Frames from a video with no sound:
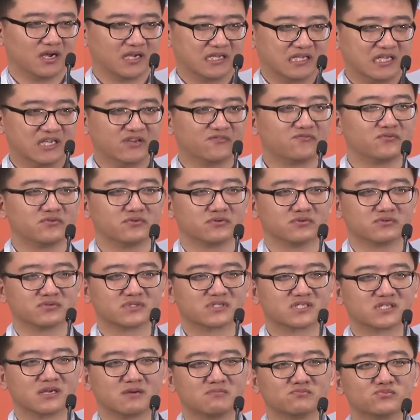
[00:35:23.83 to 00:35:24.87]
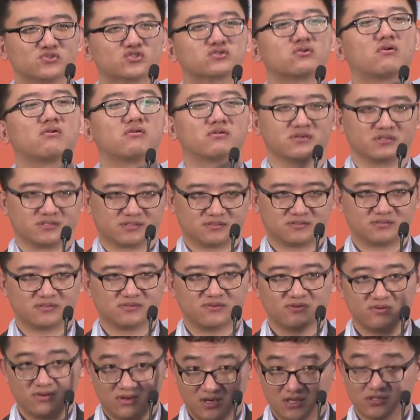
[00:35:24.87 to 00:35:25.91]
gives you some choice
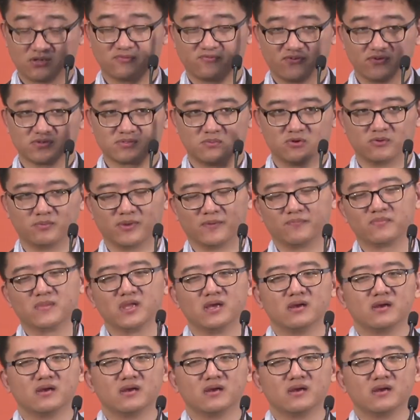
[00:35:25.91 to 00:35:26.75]
at the first moment.